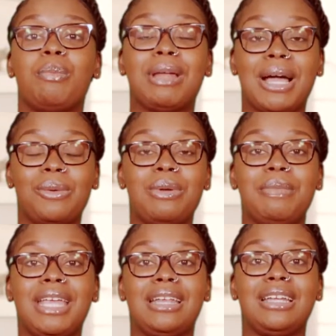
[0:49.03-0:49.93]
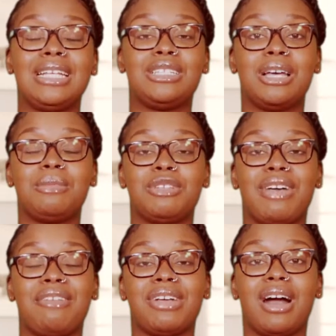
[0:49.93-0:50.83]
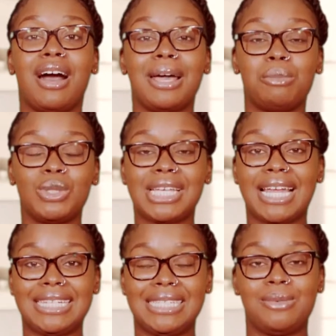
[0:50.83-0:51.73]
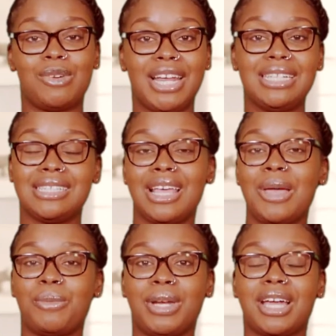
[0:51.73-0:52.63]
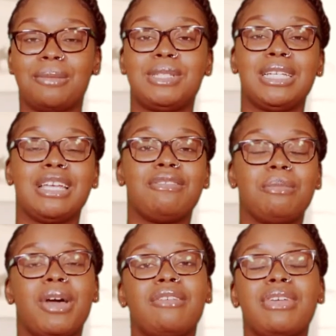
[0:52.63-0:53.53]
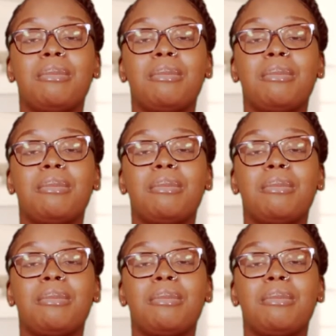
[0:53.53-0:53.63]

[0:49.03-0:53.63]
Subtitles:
Black women in terms of having a higher mortality rate when it comes to giving birth.